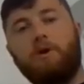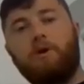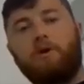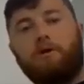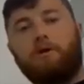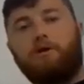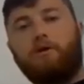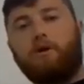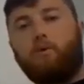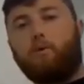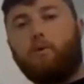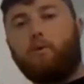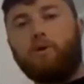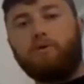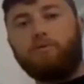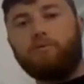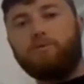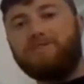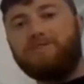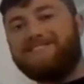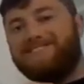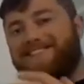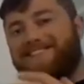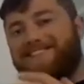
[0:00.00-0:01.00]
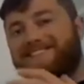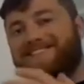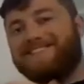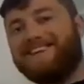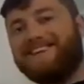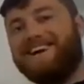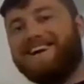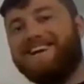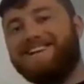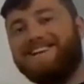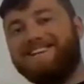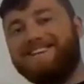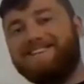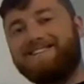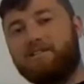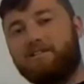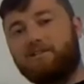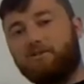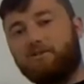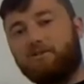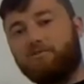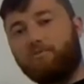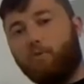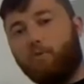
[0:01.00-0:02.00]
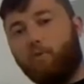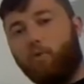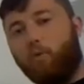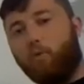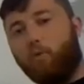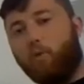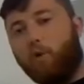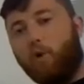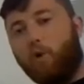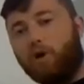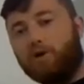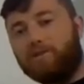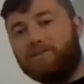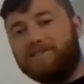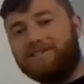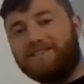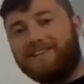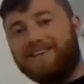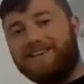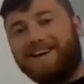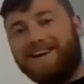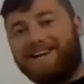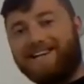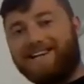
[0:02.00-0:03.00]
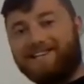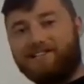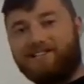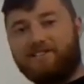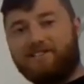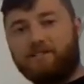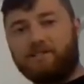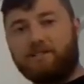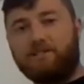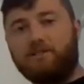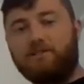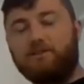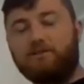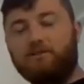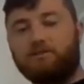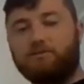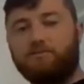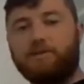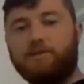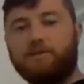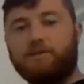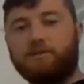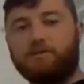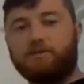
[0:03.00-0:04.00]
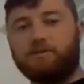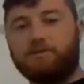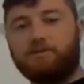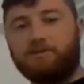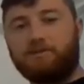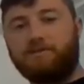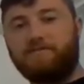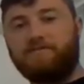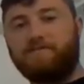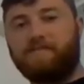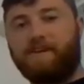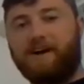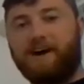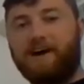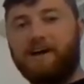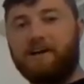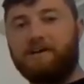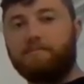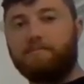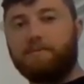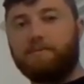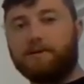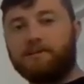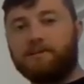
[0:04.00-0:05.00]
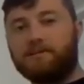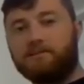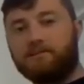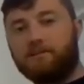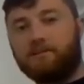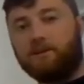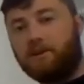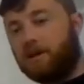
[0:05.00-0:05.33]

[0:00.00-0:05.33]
not what it was designed to do, but what it actually does, because it's defined by its